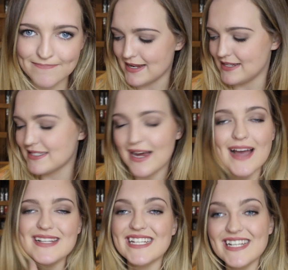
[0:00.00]
And
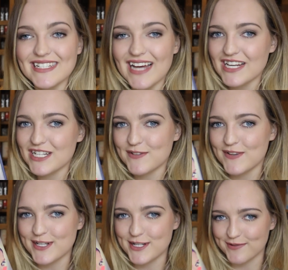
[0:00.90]
I did. I just
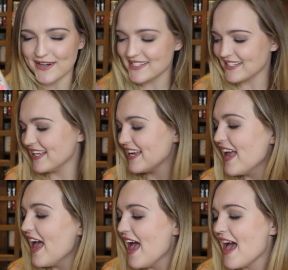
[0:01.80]
finished this recently
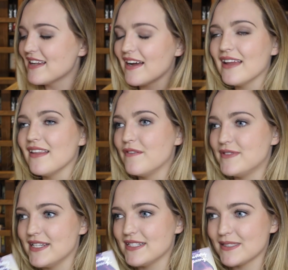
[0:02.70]
and I
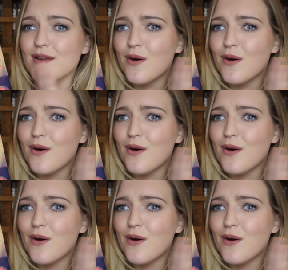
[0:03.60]
loved it.